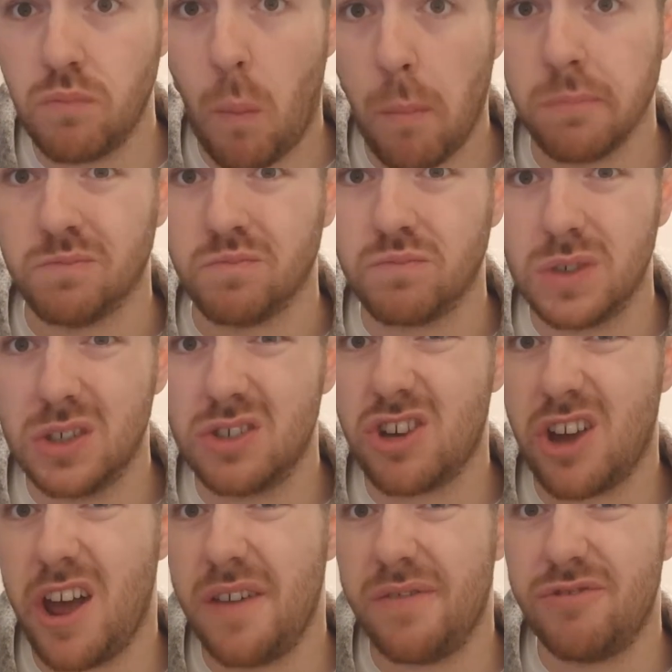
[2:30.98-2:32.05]
It's
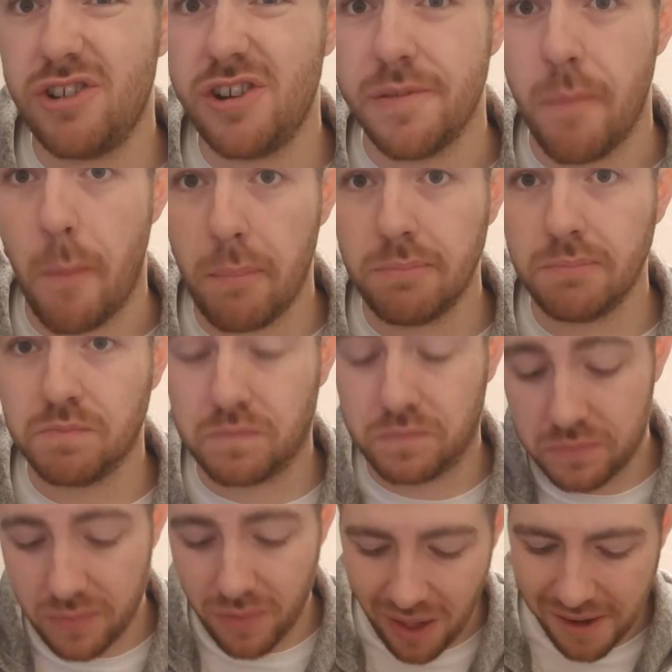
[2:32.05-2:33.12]
KFC.
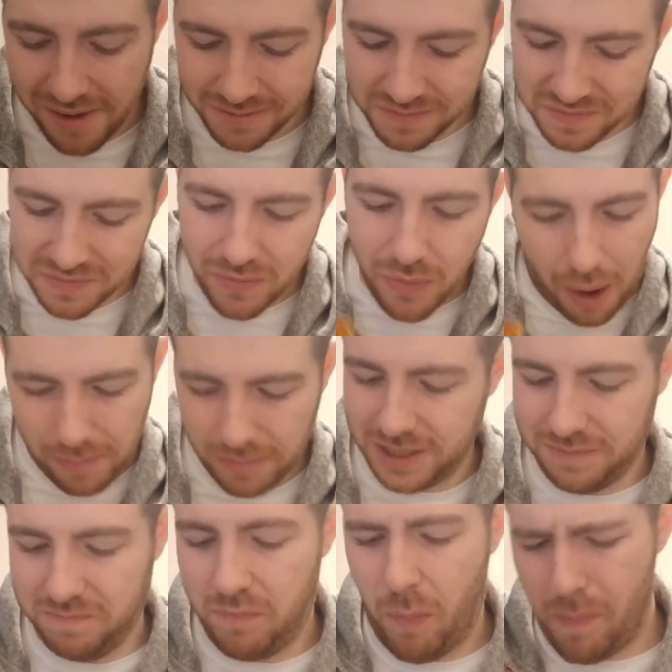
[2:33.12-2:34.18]
I
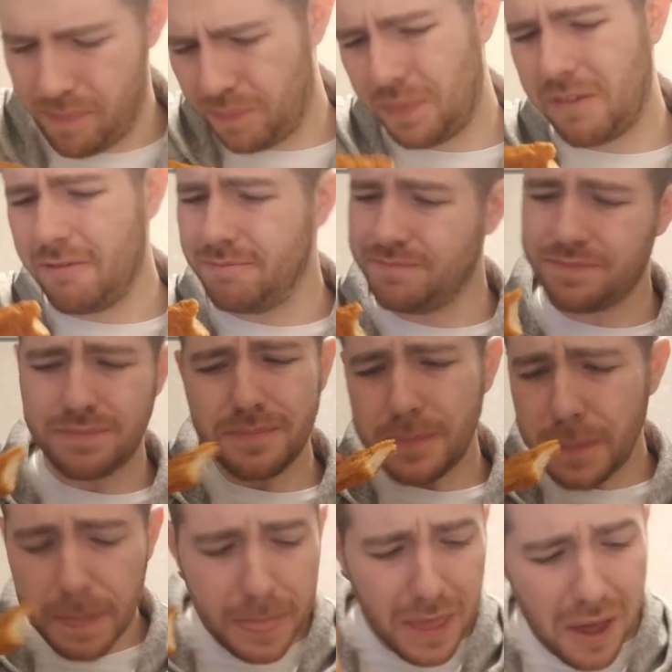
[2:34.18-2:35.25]
mean,
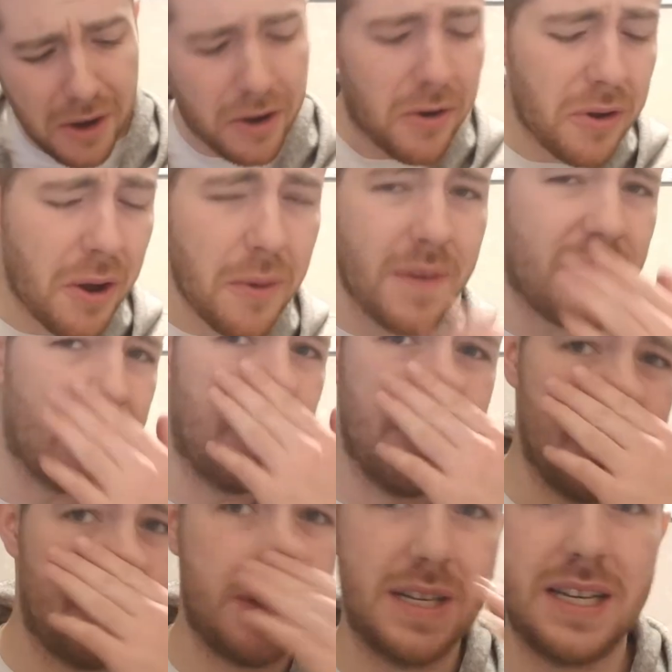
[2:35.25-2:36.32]
I don't know if it
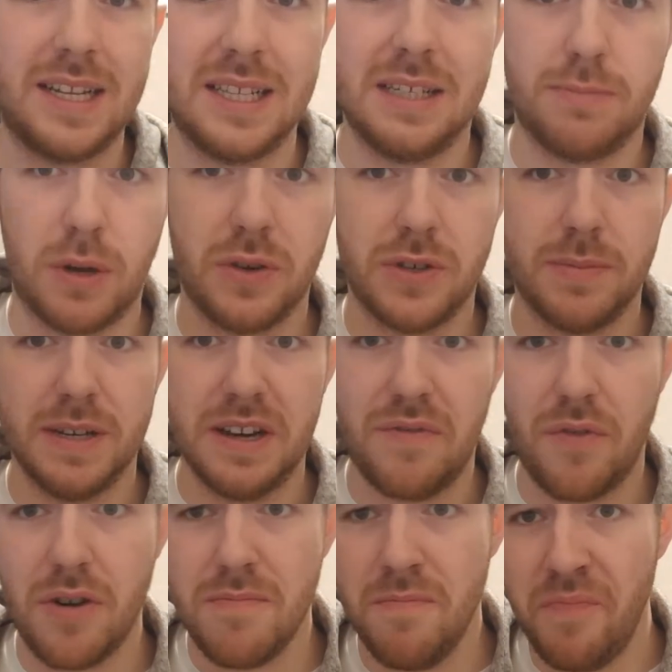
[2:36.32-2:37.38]
was particularly supposed to be
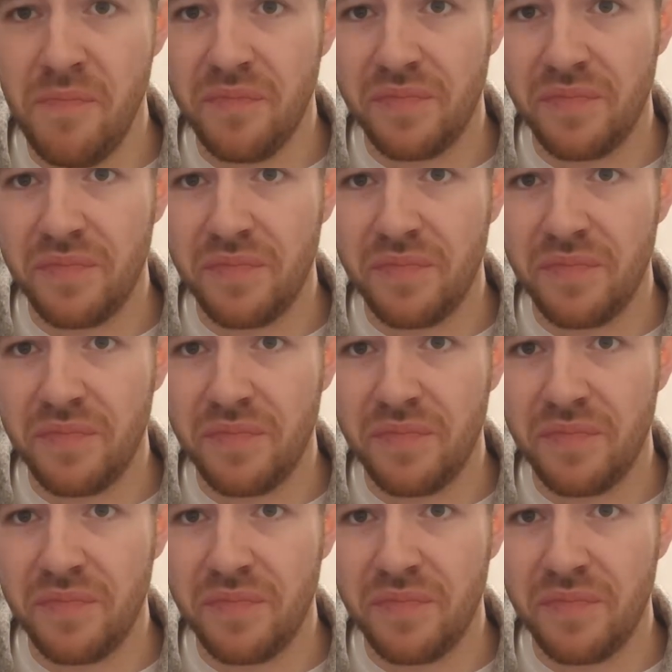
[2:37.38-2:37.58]
different,